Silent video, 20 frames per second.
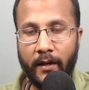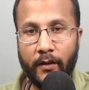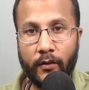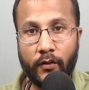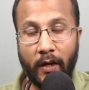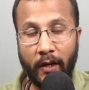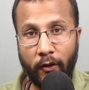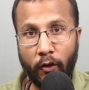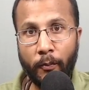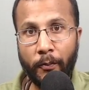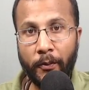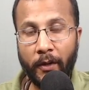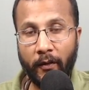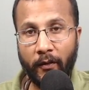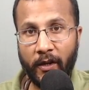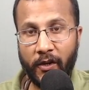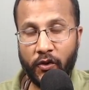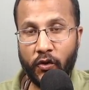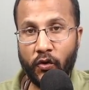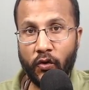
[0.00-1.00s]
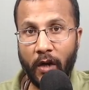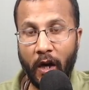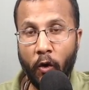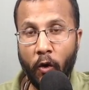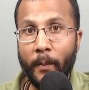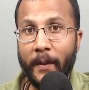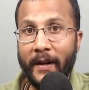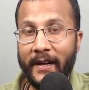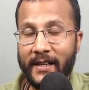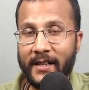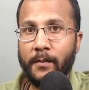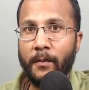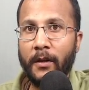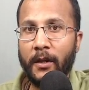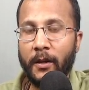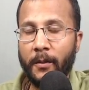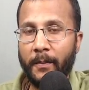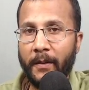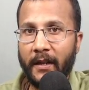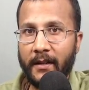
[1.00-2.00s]
So I hope you have understood how matrix
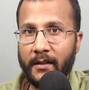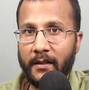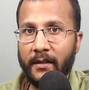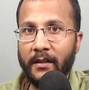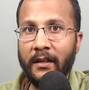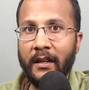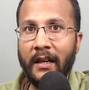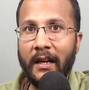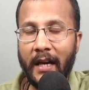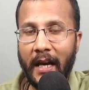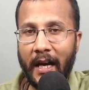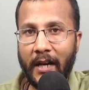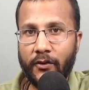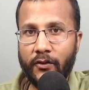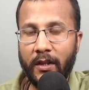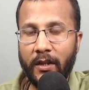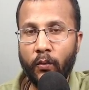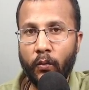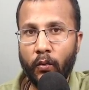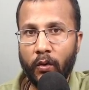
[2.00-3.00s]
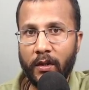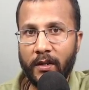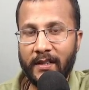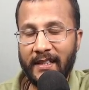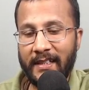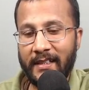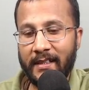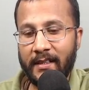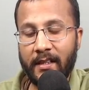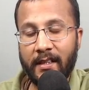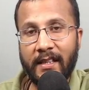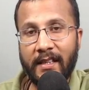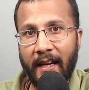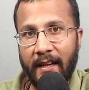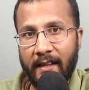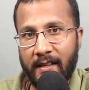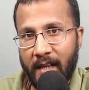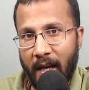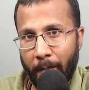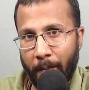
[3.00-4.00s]
multiplication actually works. This is just an
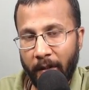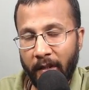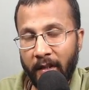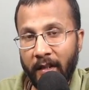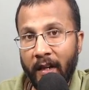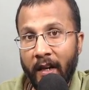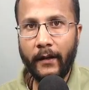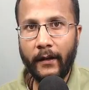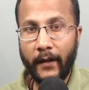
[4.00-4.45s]
example.